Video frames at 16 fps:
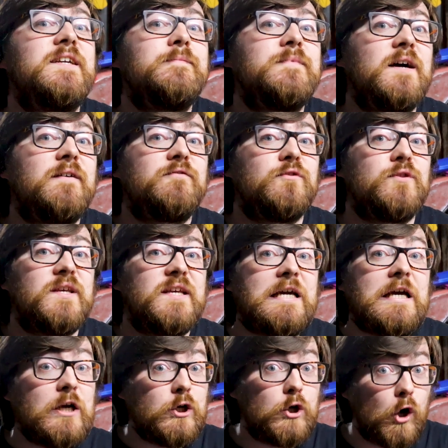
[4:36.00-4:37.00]
named after
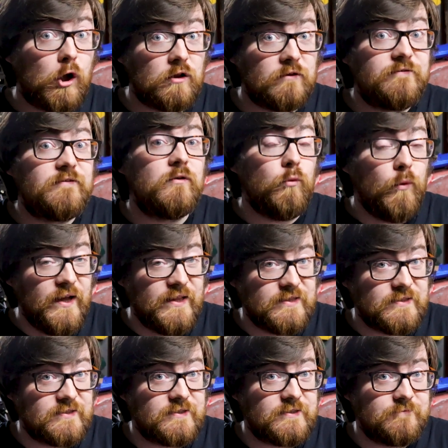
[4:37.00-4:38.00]
the Gulf
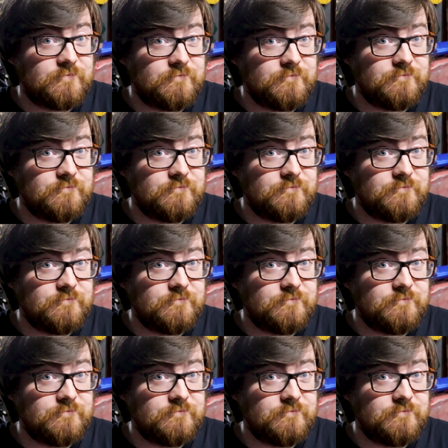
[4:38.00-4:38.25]
winds.